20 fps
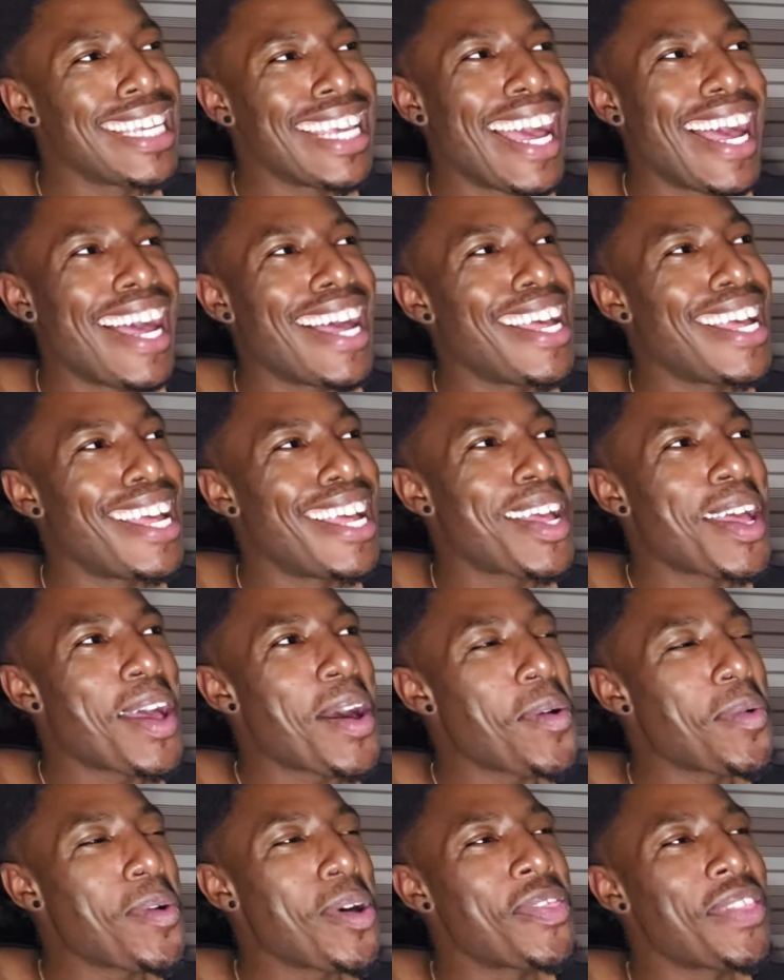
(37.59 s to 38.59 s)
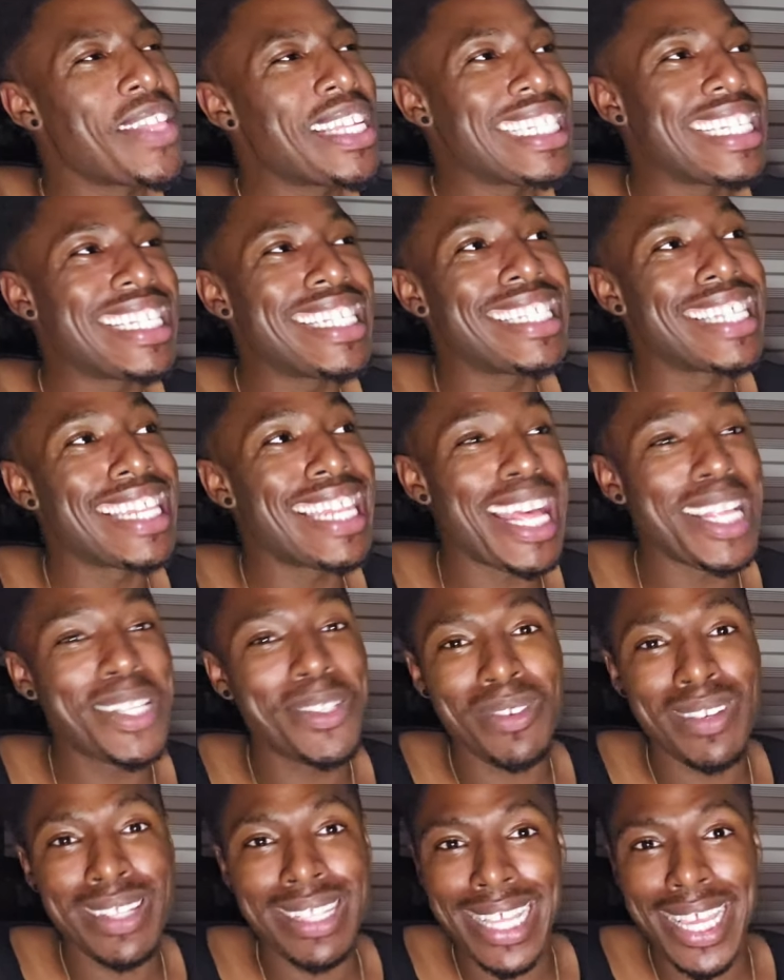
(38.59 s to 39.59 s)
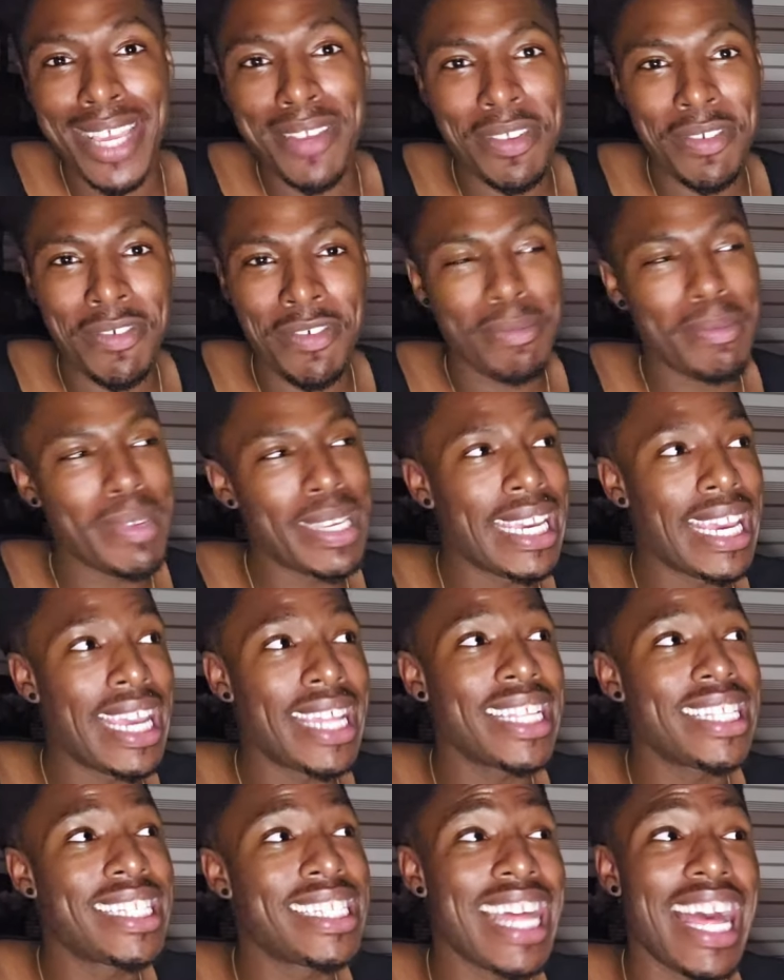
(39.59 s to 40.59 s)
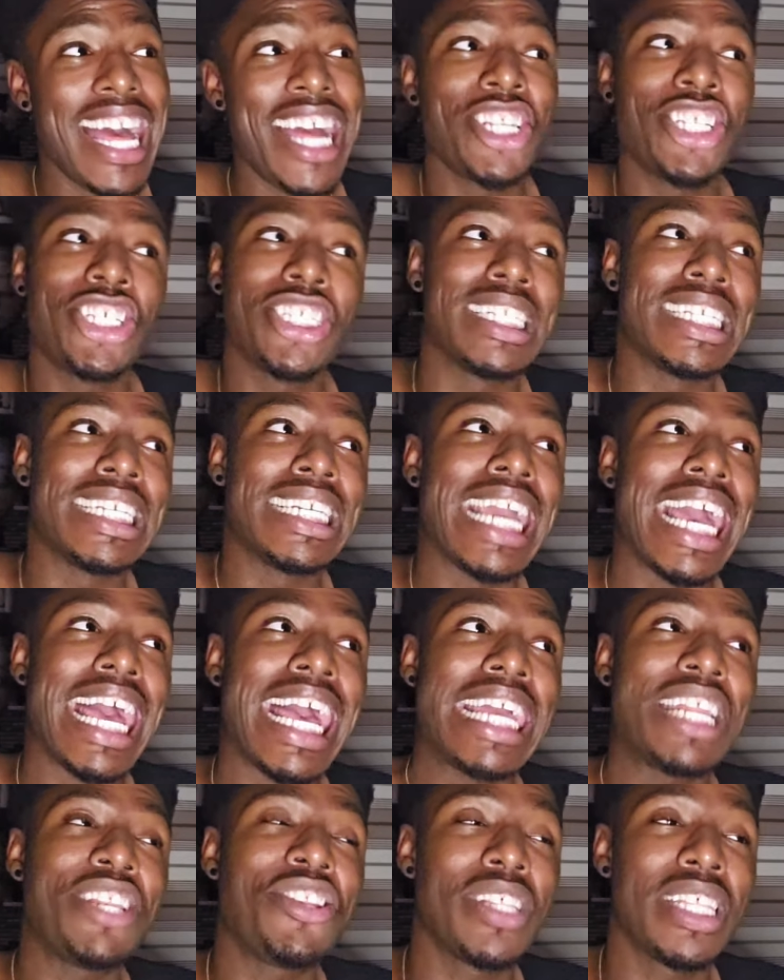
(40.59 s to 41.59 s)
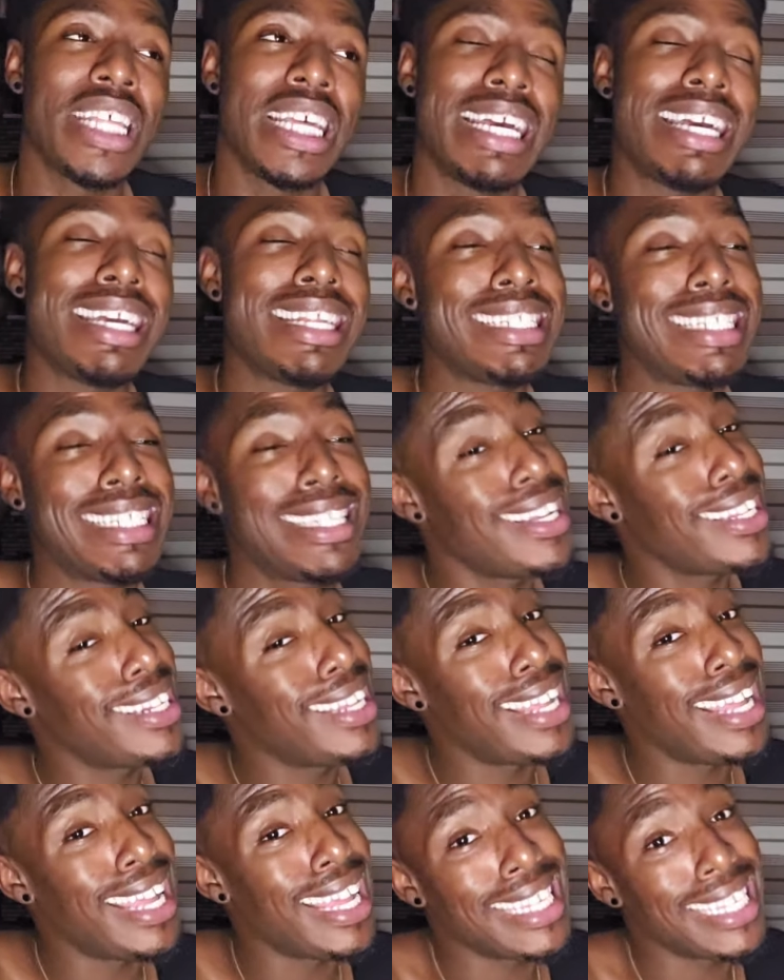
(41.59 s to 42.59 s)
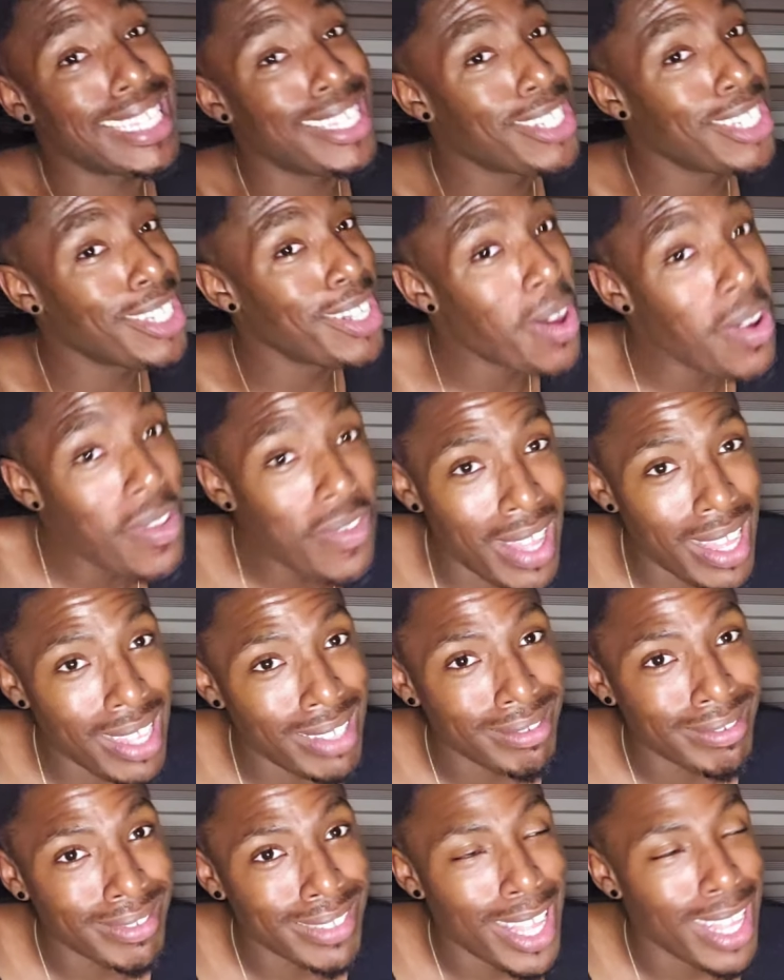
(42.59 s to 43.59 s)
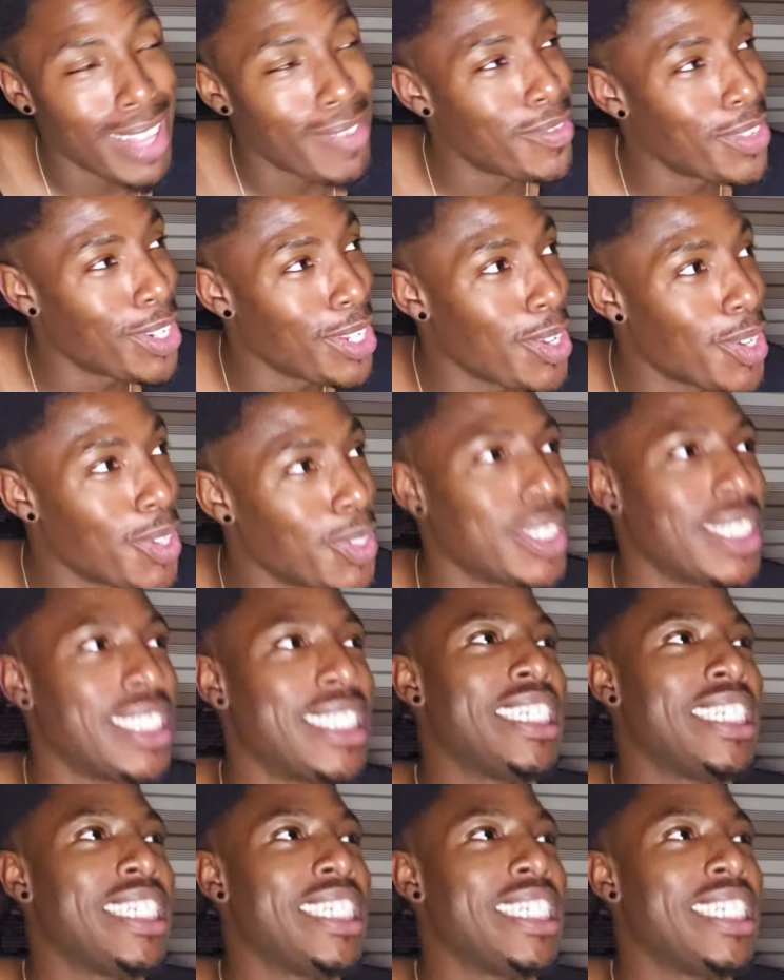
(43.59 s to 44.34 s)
Uh, well this is the last one of the evening for me and this is actually another Diana Nova video.